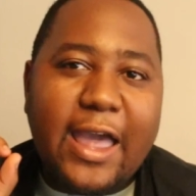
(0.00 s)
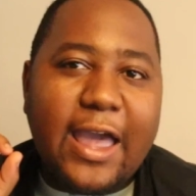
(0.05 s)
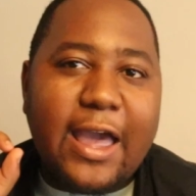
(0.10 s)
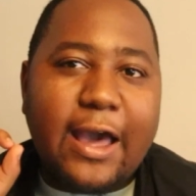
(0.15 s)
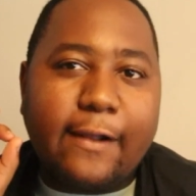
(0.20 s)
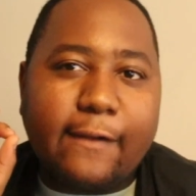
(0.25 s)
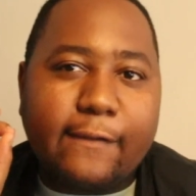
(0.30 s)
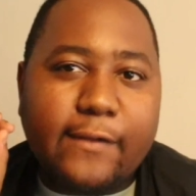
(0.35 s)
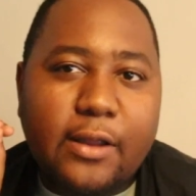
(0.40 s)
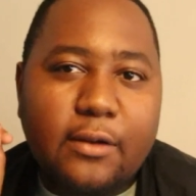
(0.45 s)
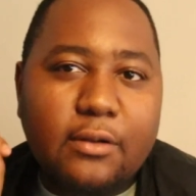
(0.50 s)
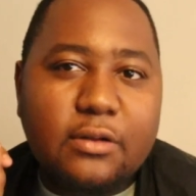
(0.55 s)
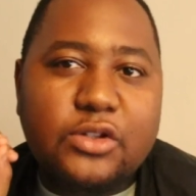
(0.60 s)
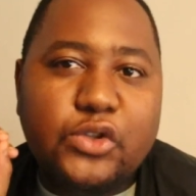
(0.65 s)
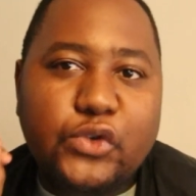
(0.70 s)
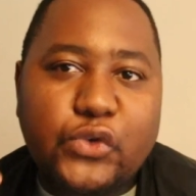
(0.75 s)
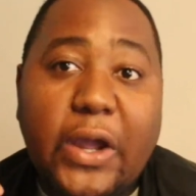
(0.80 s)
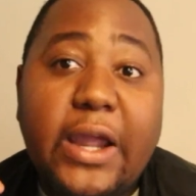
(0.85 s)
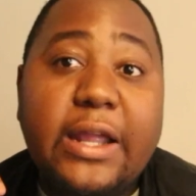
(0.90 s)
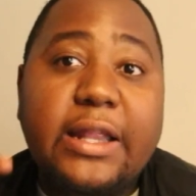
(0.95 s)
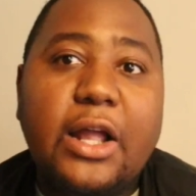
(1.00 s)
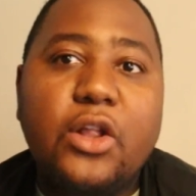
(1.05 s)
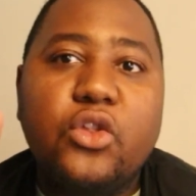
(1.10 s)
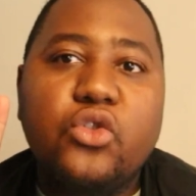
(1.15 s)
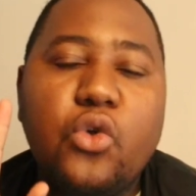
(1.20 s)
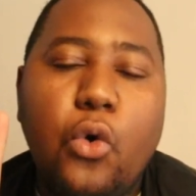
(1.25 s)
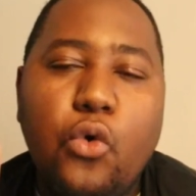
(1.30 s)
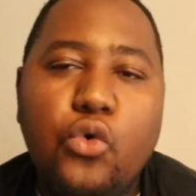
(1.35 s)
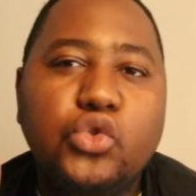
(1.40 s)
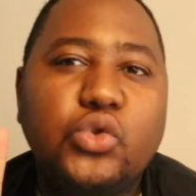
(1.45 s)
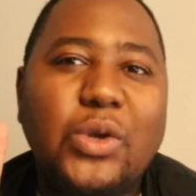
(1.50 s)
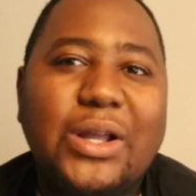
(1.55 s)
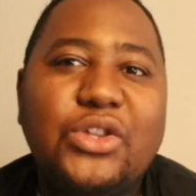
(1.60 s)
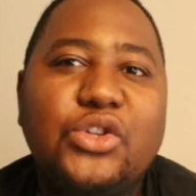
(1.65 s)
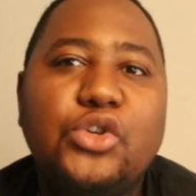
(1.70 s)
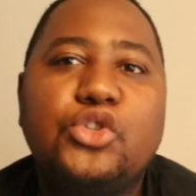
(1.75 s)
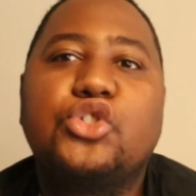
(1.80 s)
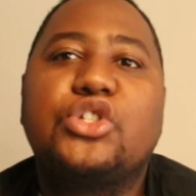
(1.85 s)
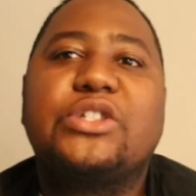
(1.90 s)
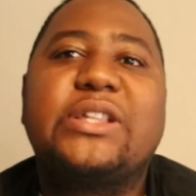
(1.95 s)
A real trader knows when
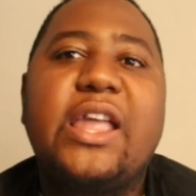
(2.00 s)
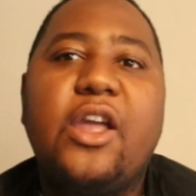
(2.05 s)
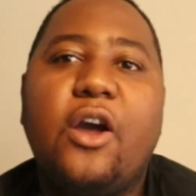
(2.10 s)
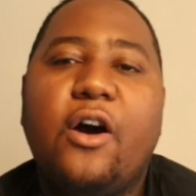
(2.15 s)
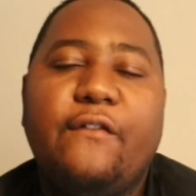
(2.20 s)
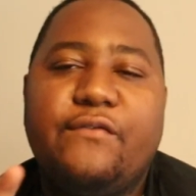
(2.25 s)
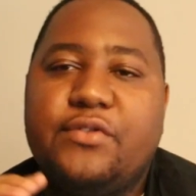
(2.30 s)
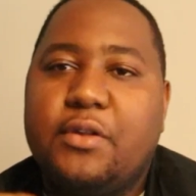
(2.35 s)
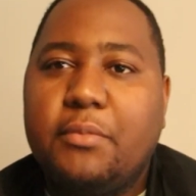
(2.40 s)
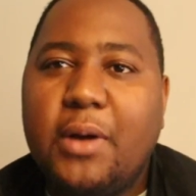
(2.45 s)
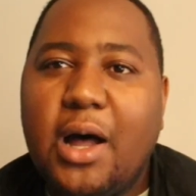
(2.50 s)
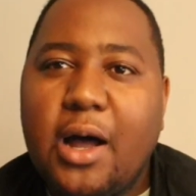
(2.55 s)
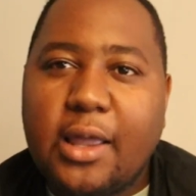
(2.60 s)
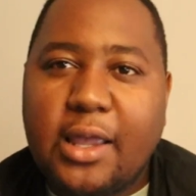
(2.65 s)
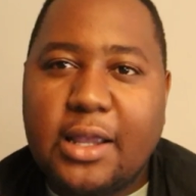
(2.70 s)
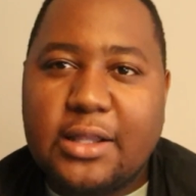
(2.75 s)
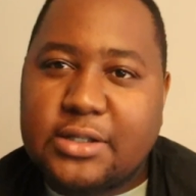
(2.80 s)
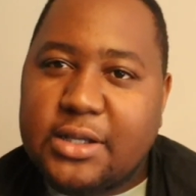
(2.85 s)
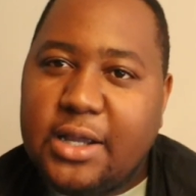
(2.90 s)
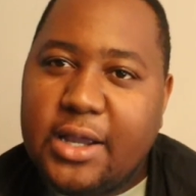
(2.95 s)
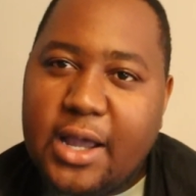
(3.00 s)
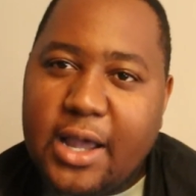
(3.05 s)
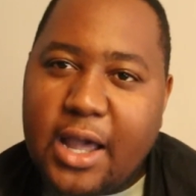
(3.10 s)
to stay off the market.